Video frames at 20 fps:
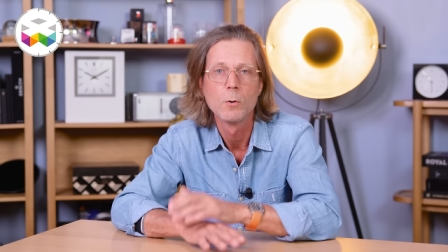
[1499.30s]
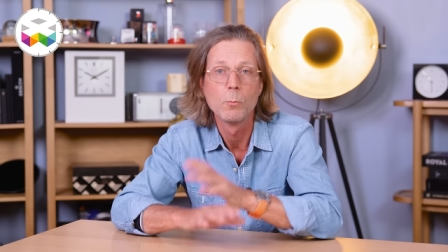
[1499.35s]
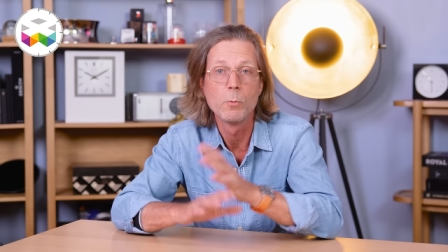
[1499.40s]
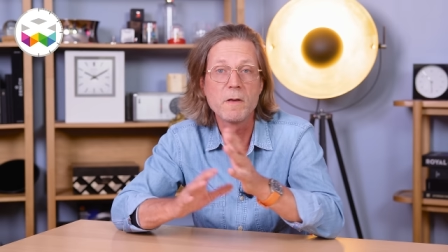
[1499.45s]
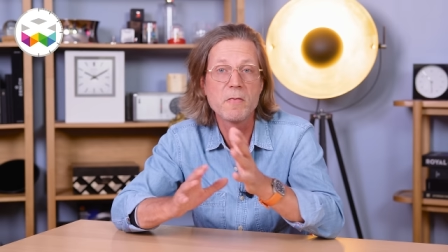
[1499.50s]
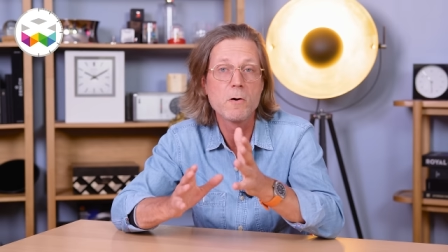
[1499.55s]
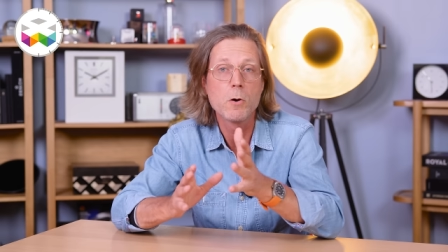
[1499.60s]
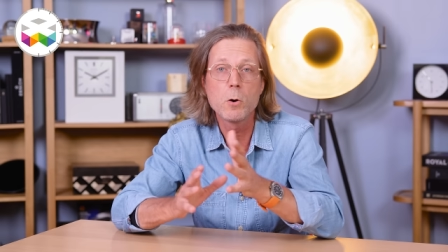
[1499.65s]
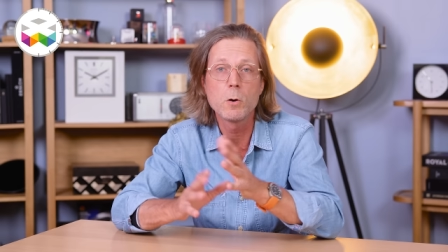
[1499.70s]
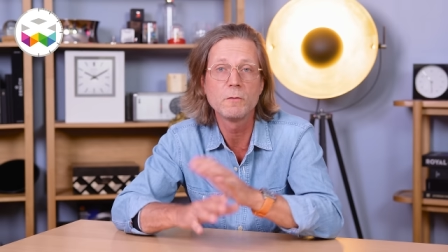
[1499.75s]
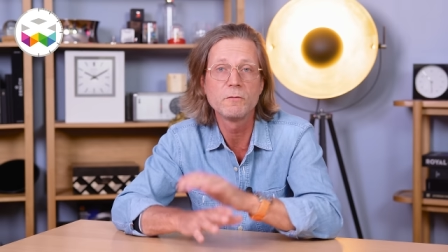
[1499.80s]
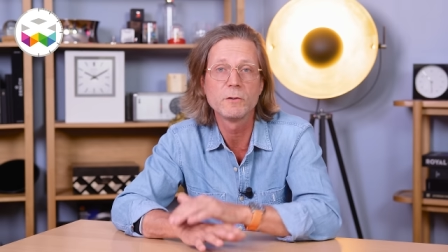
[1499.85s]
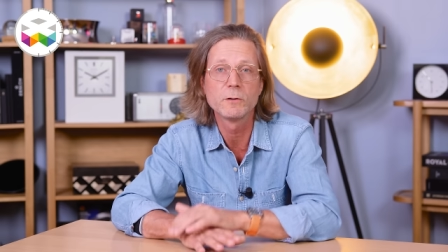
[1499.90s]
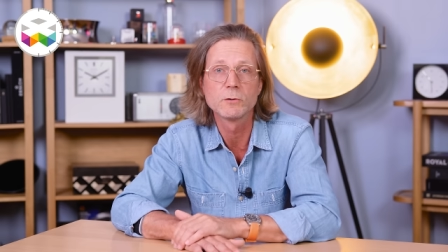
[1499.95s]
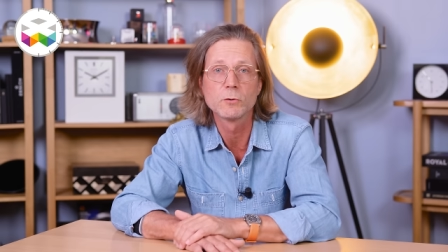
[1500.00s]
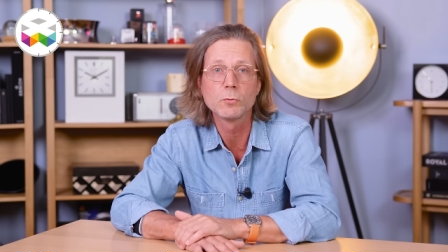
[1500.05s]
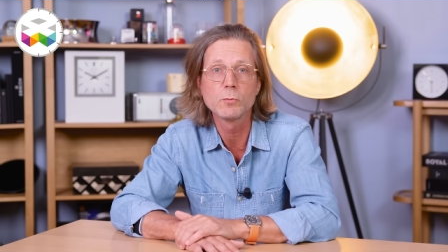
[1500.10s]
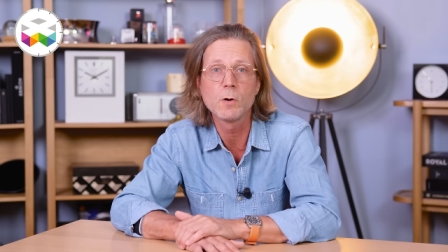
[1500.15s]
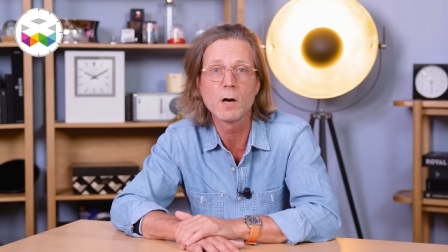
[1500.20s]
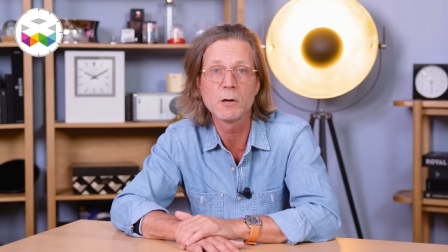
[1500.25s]
With over
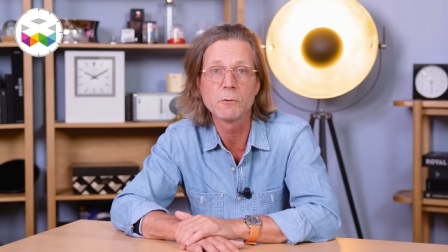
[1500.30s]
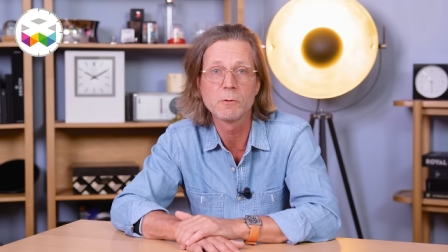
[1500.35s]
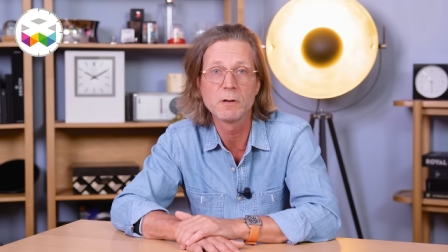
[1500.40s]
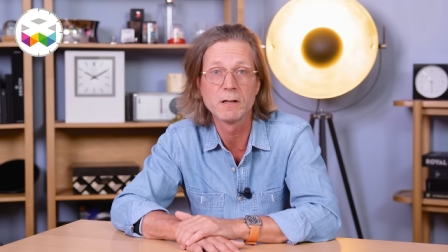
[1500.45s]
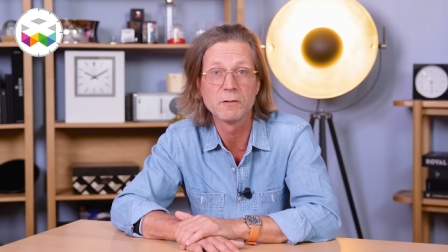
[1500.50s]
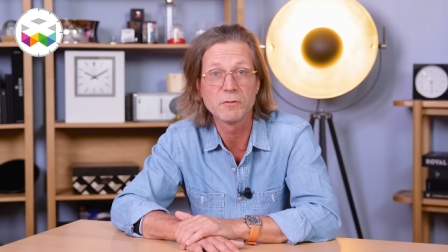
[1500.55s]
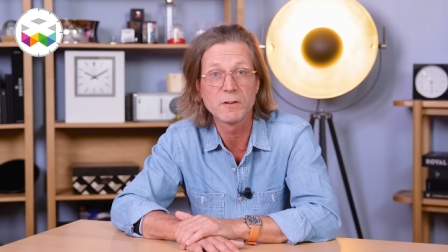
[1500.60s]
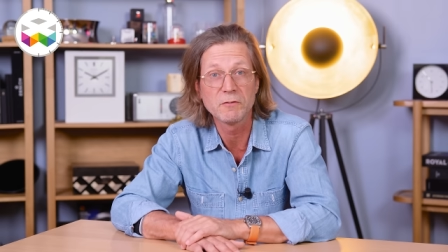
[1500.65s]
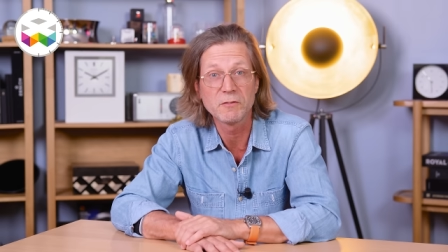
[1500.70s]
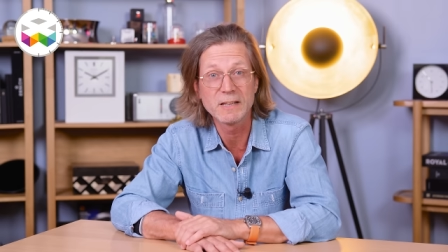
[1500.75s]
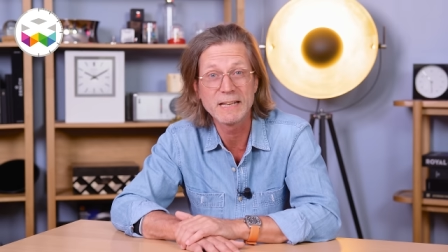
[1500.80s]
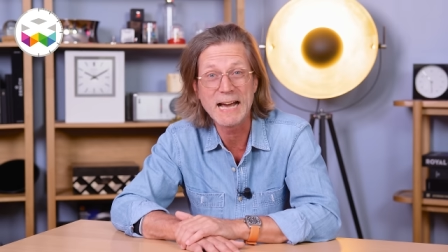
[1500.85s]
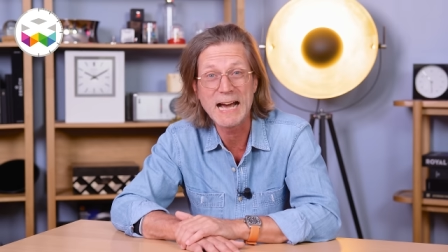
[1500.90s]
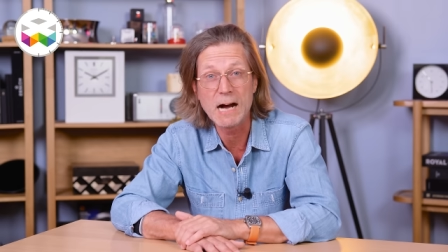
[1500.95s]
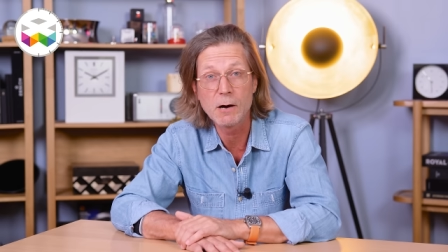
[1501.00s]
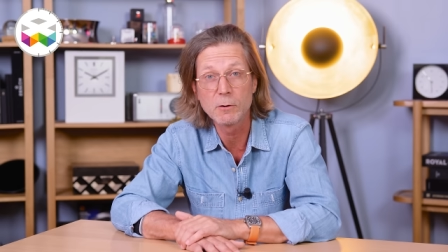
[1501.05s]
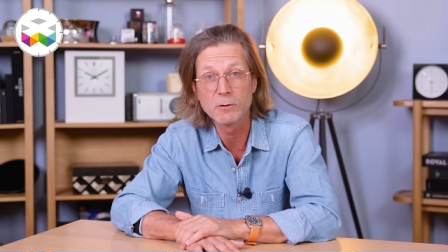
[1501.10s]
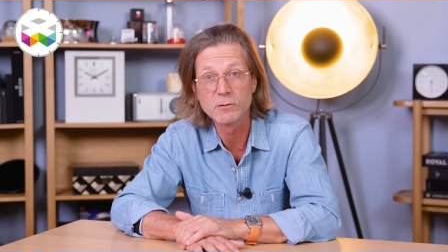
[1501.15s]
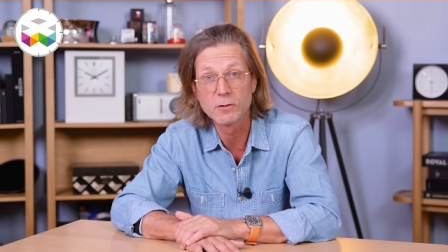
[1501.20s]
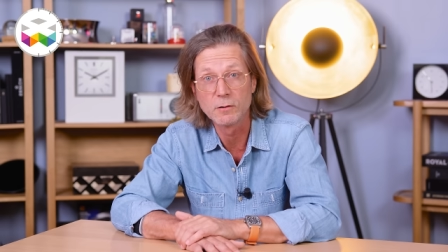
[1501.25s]
250
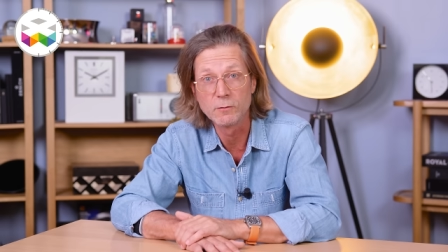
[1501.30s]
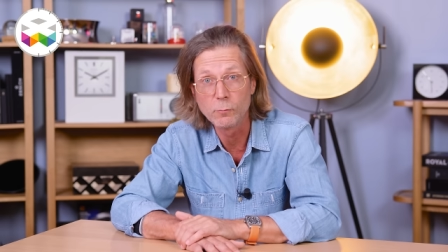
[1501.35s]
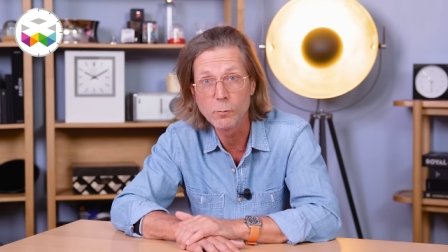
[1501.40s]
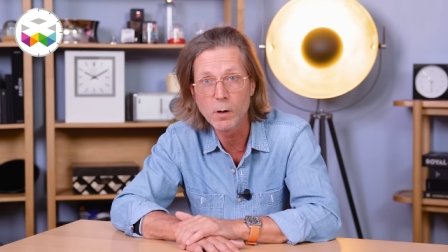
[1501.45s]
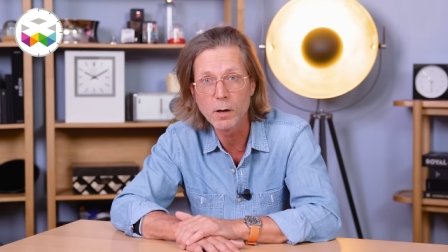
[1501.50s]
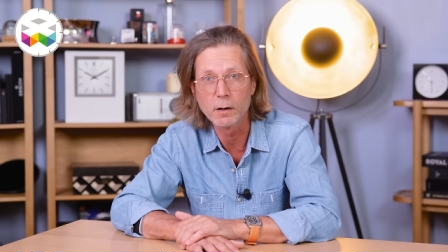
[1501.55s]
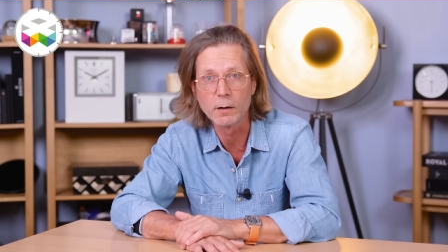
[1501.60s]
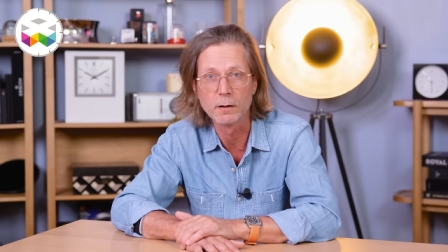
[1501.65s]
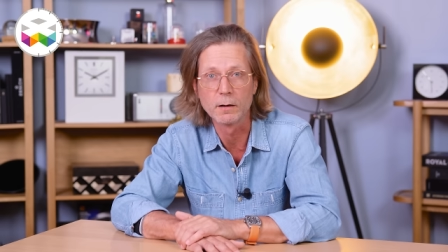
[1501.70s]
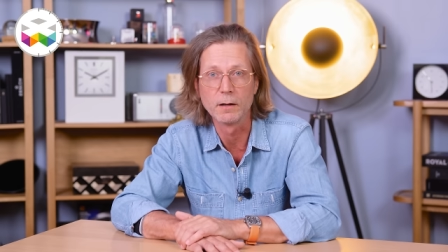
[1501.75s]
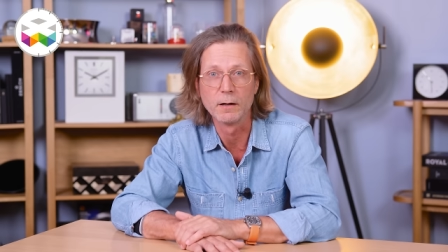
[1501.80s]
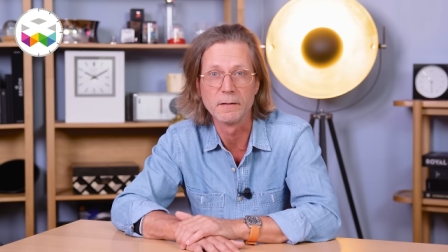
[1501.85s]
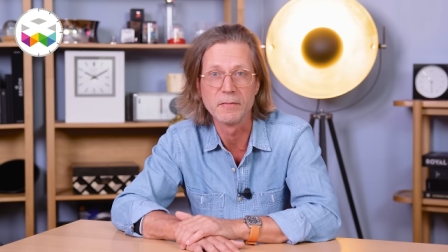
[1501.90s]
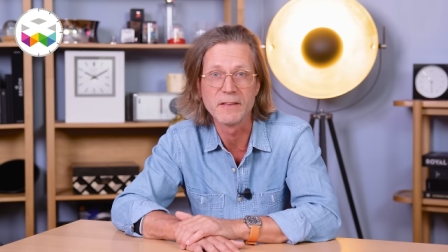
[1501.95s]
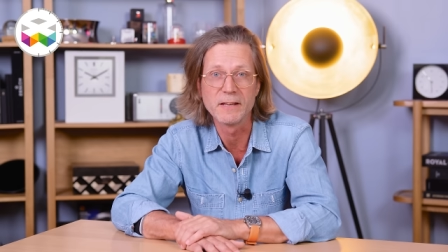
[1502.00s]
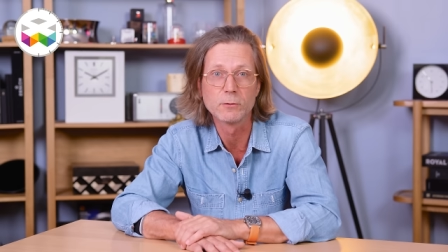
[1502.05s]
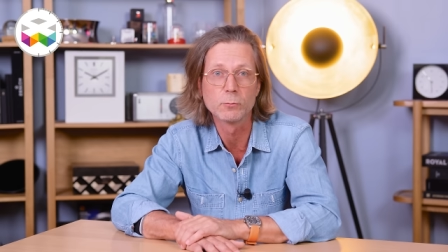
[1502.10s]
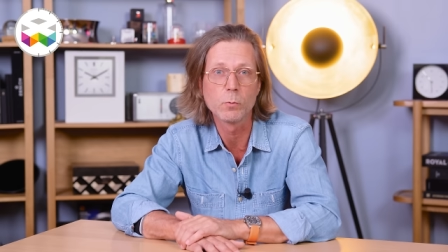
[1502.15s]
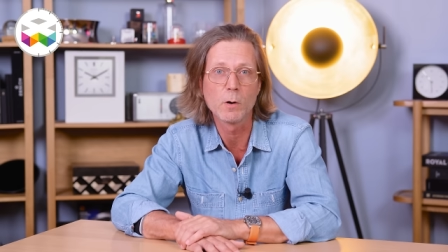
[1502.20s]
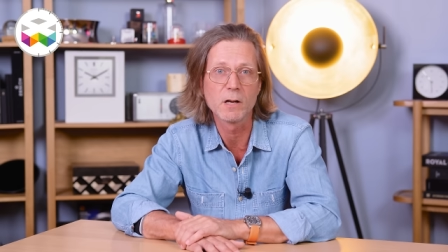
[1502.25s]
hours of work, uh,
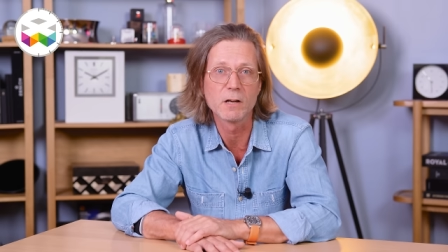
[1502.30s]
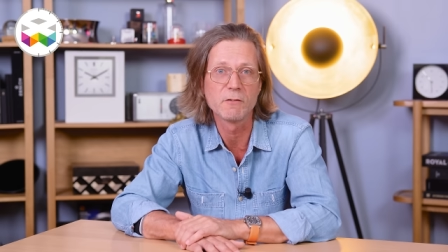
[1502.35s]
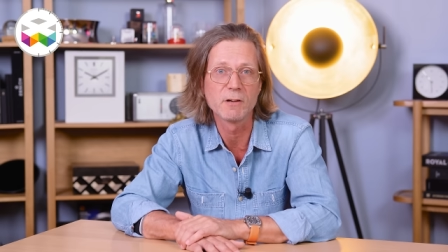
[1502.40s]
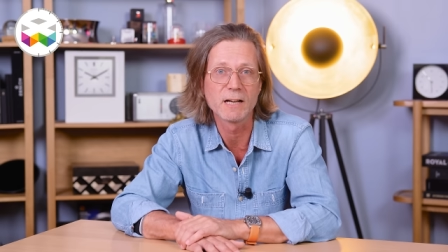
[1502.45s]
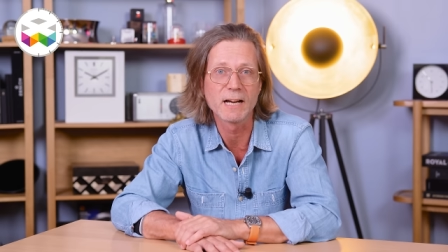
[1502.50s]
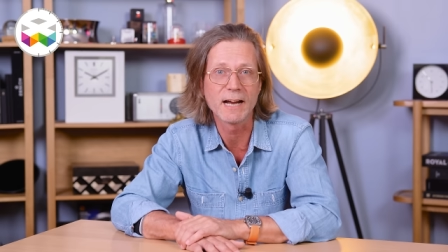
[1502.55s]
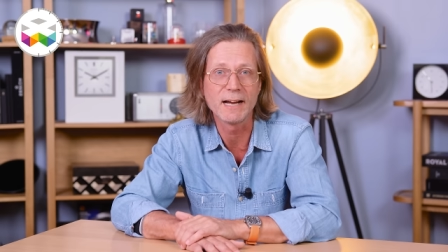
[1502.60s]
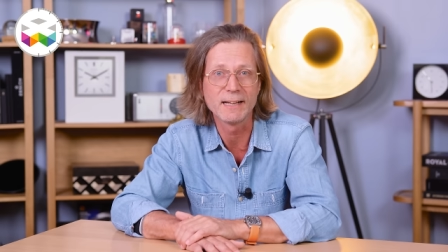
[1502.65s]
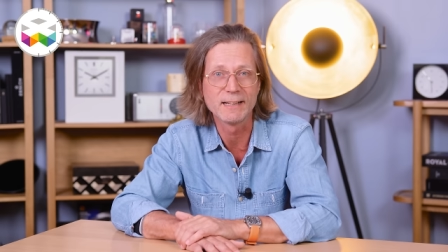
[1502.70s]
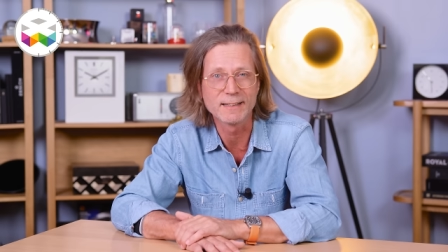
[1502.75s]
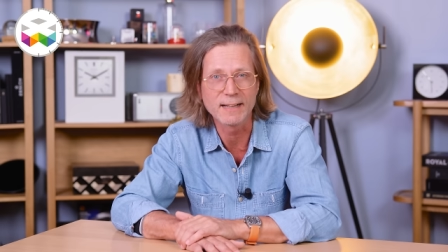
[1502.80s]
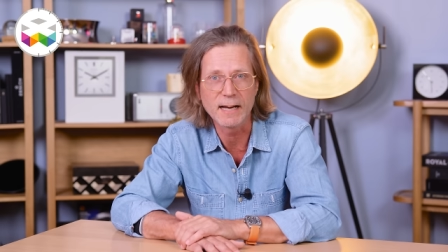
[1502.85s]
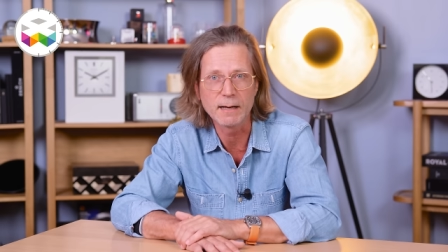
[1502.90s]
this one-of-a-kind